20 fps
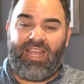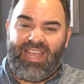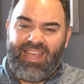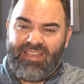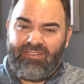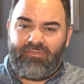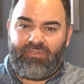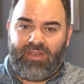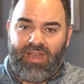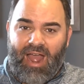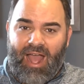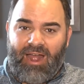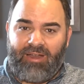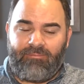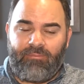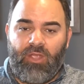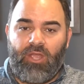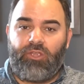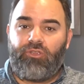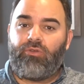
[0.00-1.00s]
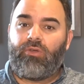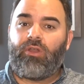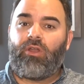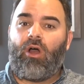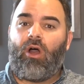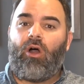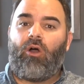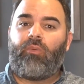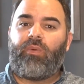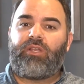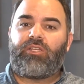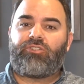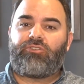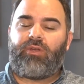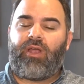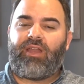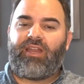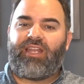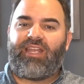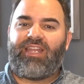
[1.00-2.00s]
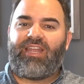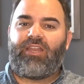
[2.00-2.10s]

If not, you can always try to